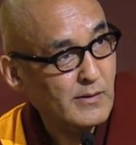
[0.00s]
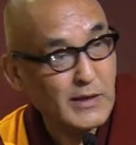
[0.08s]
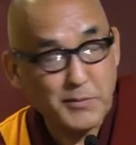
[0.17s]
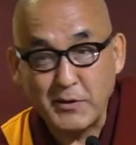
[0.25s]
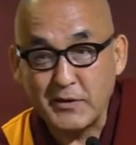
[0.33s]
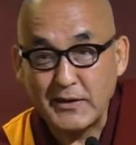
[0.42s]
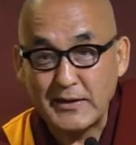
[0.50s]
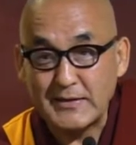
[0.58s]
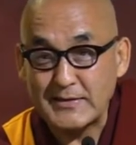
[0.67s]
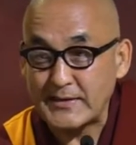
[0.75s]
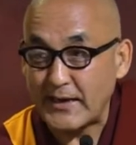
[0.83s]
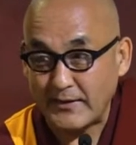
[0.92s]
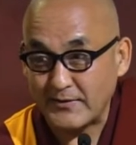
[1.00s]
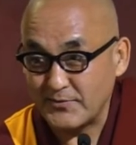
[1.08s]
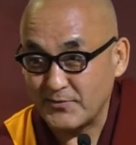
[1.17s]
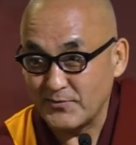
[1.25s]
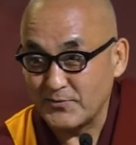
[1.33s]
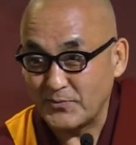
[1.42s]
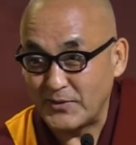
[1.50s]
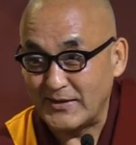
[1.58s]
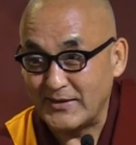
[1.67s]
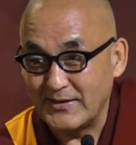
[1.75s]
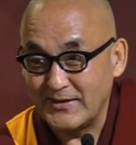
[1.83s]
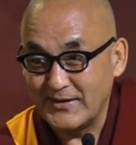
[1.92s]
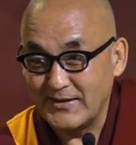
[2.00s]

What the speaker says: Even he said, you know, when